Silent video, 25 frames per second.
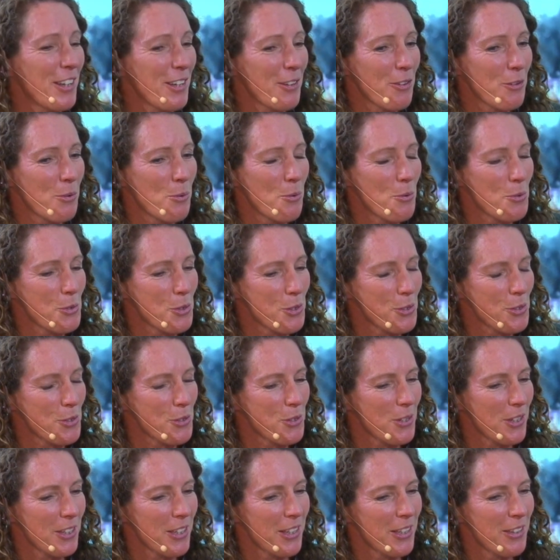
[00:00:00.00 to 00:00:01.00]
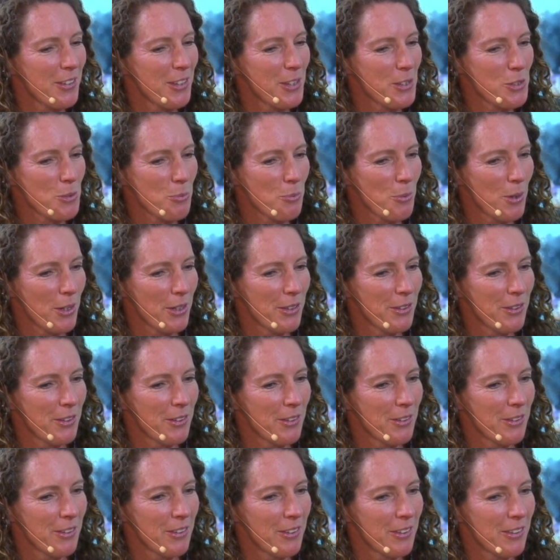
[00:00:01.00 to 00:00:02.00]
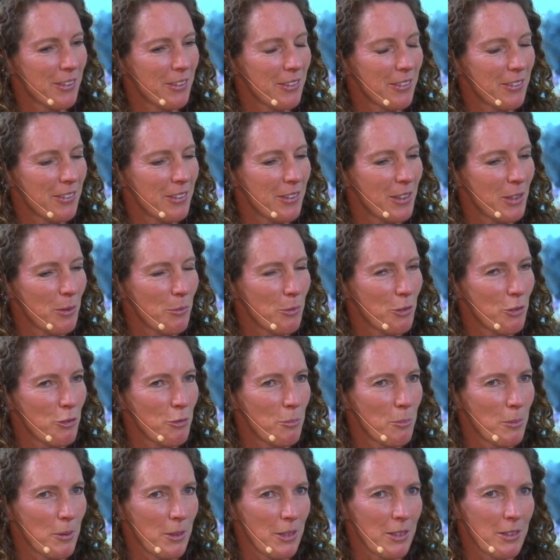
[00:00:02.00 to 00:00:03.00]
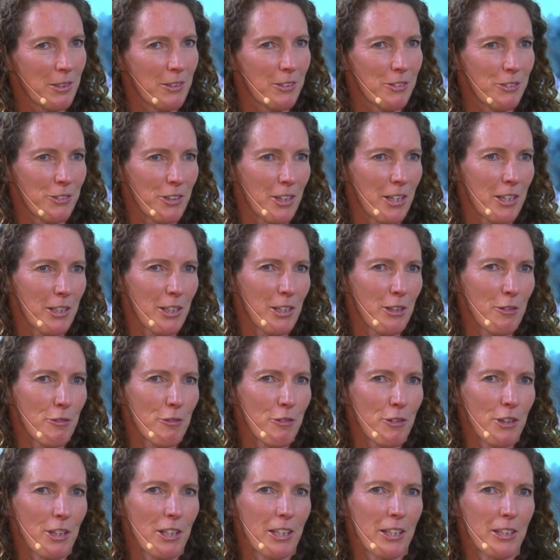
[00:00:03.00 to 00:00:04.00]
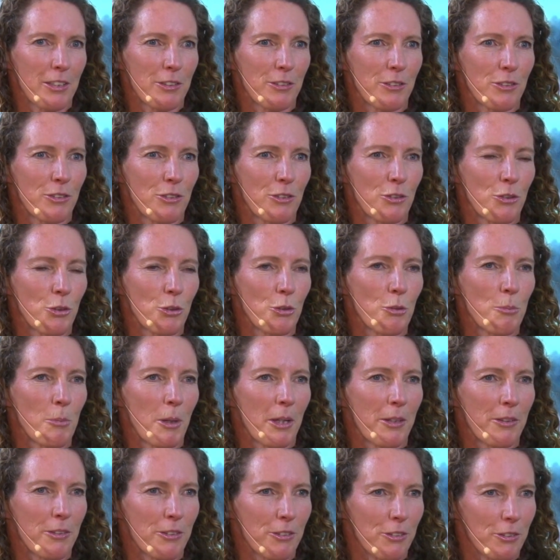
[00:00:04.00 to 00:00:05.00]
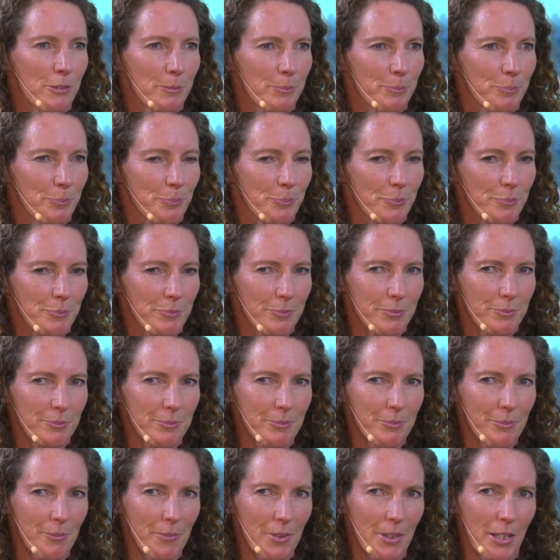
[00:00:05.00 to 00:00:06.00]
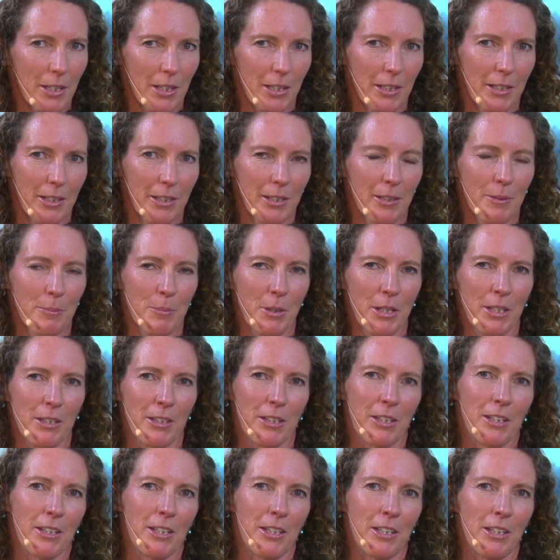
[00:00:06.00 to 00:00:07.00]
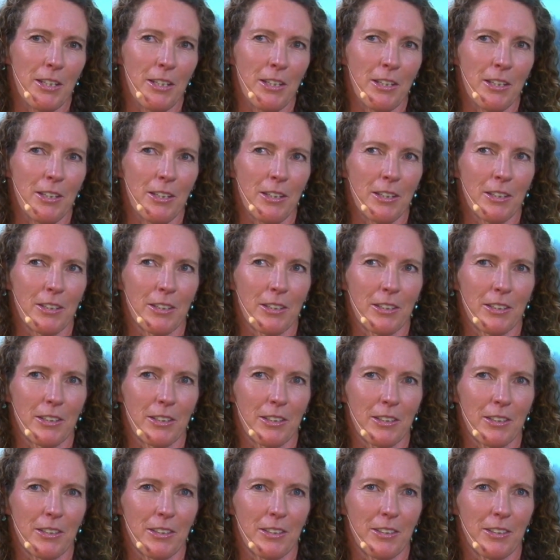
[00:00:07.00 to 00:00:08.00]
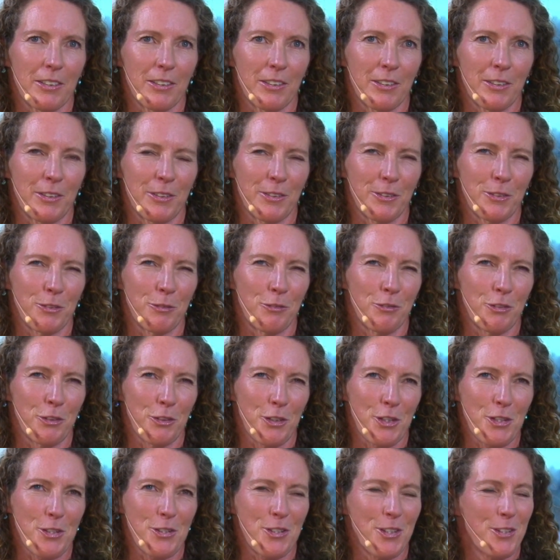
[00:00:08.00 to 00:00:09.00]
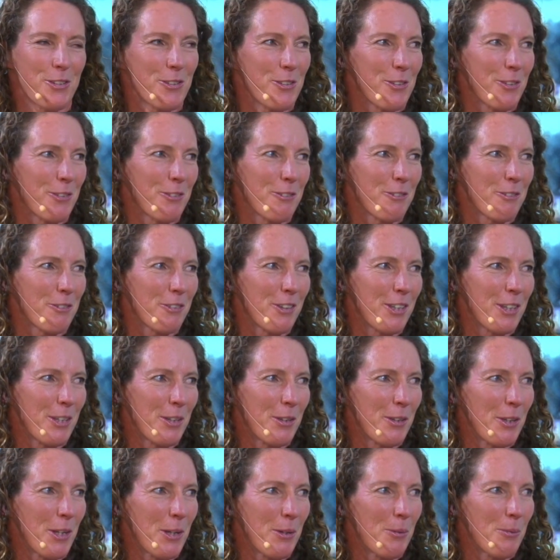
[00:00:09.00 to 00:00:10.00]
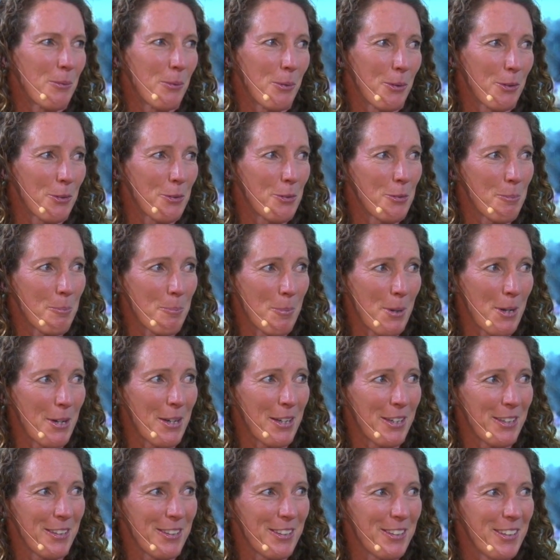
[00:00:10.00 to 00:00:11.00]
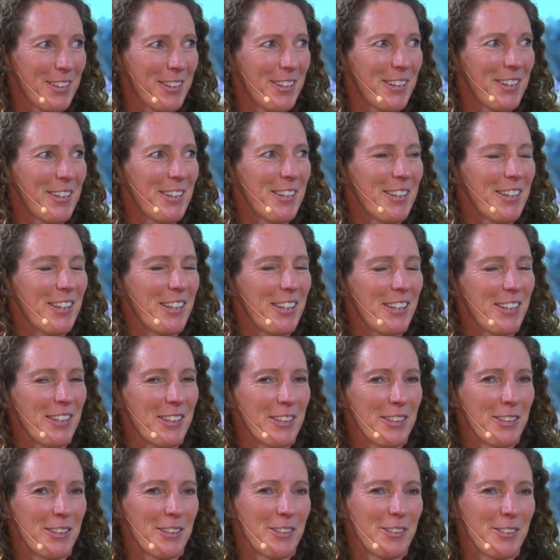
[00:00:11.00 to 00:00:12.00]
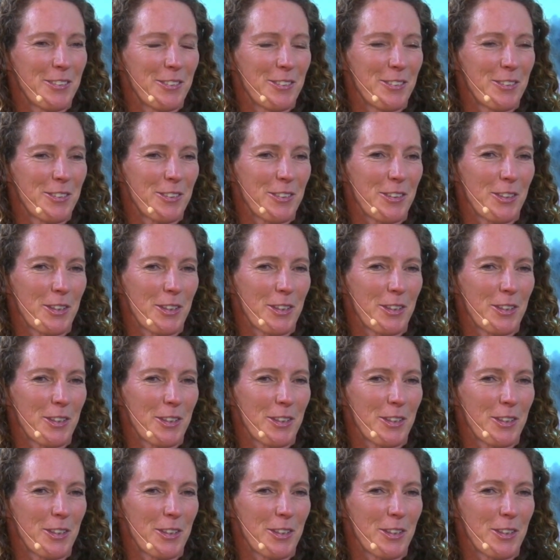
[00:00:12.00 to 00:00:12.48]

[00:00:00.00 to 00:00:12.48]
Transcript: other horses, there's one that we've been starting for the last 2 months, and he is very sensitive, and he wanted to buck, and